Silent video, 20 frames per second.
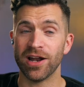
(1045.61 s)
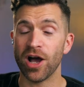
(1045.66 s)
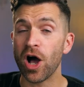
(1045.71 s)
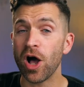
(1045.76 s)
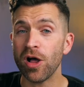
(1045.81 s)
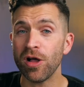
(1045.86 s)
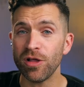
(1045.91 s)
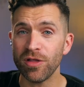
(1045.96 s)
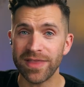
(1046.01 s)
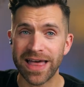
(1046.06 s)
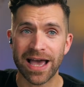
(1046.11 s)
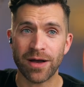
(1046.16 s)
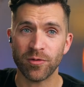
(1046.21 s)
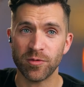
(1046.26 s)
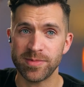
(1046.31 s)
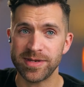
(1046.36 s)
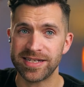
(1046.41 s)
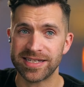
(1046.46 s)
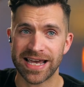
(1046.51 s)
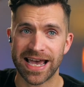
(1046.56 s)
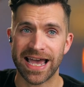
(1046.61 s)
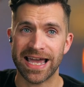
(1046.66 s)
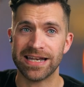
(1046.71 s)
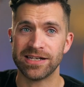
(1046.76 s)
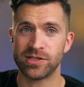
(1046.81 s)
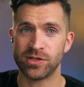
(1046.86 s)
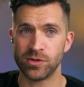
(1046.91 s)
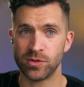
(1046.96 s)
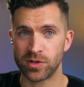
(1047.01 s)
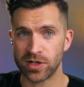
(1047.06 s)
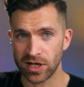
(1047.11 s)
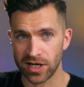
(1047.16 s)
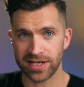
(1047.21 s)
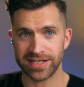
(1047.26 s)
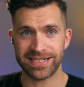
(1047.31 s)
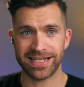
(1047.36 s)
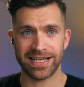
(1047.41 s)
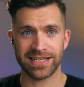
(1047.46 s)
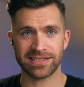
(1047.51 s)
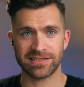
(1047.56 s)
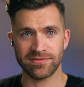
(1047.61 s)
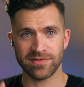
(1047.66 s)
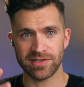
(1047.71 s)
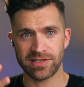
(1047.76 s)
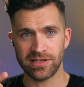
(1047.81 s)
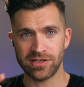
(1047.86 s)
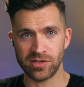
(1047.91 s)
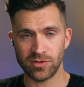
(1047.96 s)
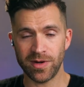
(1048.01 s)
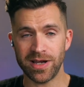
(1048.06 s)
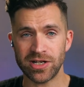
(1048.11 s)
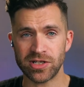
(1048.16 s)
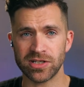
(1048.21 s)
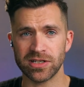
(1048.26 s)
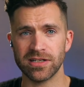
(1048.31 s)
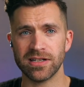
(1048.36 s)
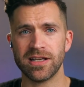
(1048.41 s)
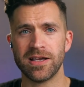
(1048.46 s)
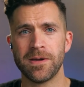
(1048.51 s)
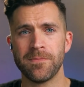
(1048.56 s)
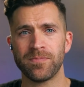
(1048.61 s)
all that will be tied to context of the situation.